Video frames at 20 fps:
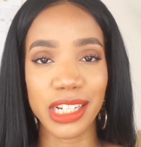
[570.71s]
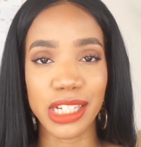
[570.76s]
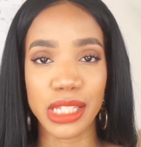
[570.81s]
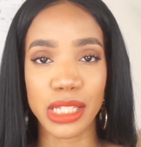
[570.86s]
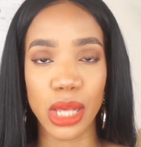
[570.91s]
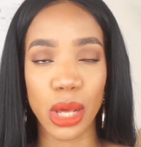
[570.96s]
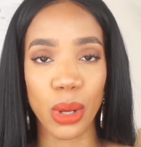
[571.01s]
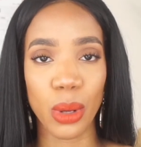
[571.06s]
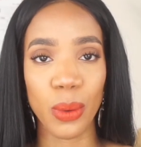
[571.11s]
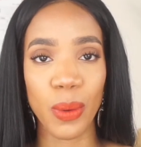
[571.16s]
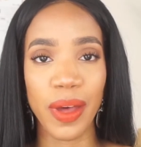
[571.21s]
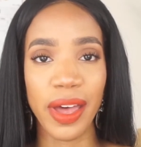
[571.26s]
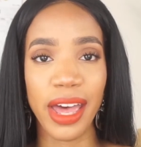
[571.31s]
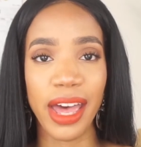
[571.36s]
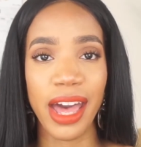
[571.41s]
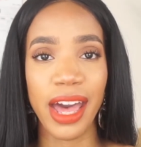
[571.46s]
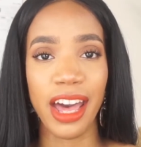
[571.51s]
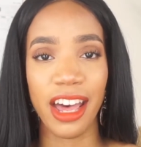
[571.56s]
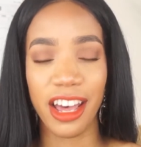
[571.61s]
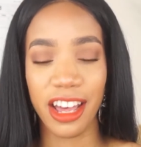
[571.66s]
So
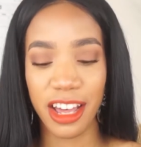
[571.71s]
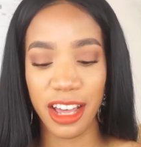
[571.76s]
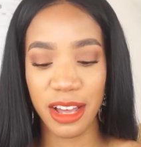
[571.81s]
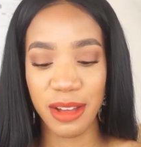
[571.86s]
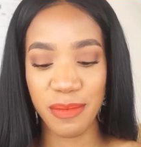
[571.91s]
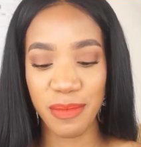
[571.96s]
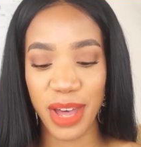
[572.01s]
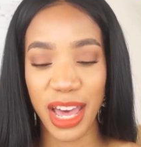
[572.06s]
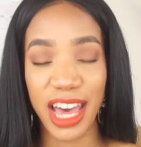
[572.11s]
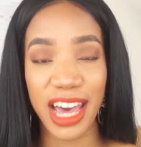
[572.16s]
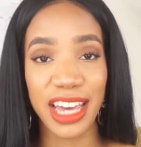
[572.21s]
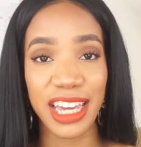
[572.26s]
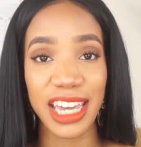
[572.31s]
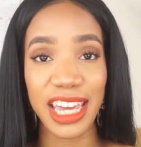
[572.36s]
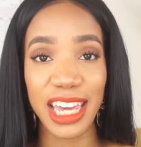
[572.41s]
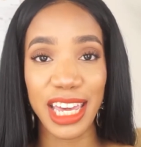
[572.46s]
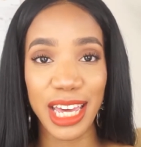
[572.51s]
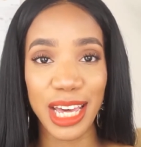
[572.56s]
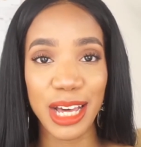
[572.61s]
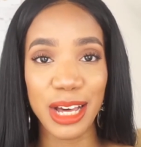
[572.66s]
I
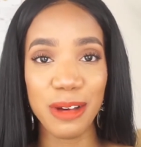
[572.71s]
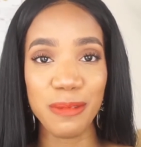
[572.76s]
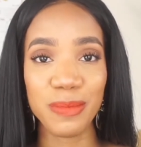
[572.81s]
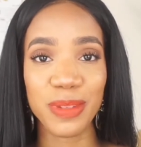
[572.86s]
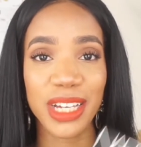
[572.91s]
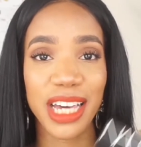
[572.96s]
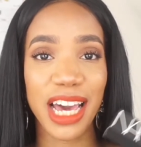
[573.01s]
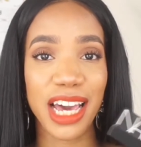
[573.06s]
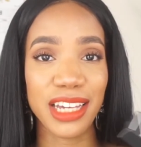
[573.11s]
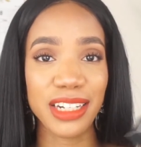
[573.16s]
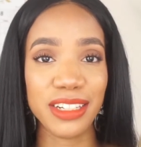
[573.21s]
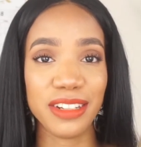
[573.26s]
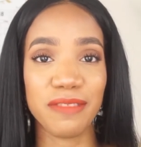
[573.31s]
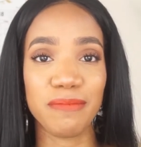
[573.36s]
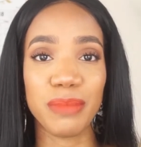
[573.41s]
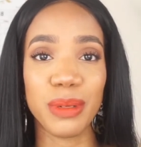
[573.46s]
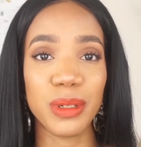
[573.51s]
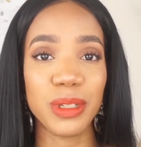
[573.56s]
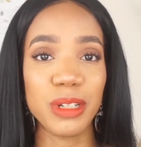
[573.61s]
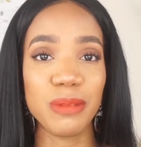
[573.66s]
am kind of
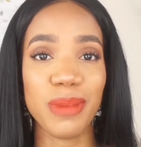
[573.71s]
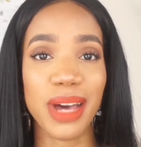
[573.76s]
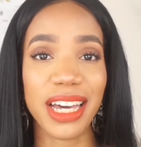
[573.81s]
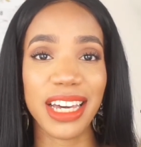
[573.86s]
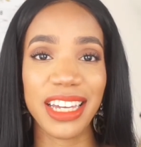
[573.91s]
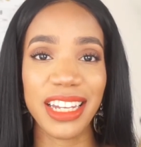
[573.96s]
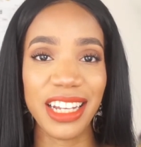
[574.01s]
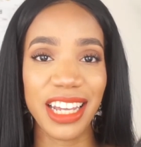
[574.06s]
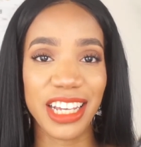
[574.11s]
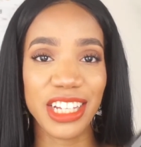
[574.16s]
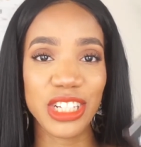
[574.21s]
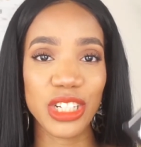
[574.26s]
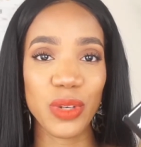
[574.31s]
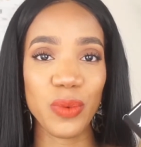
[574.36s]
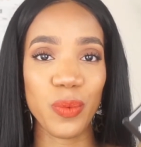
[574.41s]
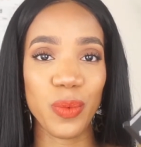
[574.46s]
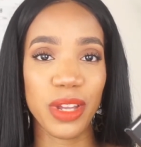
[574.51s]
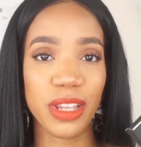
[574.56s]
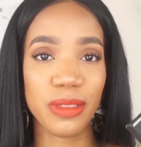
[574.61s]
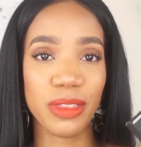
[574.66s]
building my collection
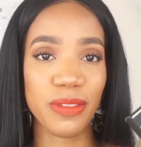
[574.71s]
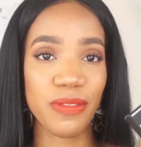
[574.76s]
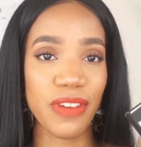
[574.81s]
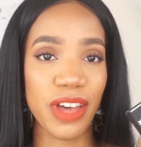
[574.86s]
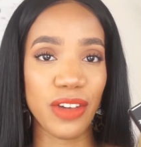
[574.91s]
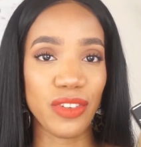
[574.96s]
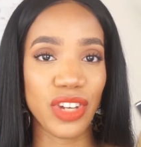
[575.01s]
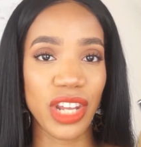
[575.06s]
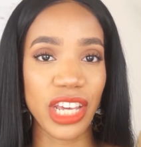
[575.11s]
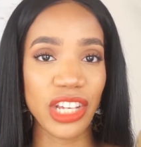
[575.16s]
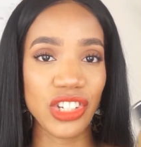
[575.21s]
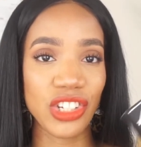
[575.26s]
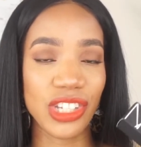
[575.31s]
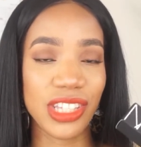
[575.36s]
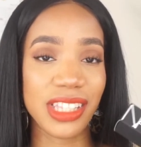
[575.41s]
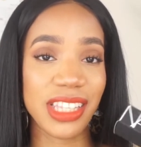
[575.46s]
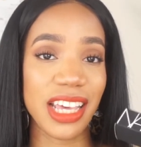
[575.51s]
with the foundations,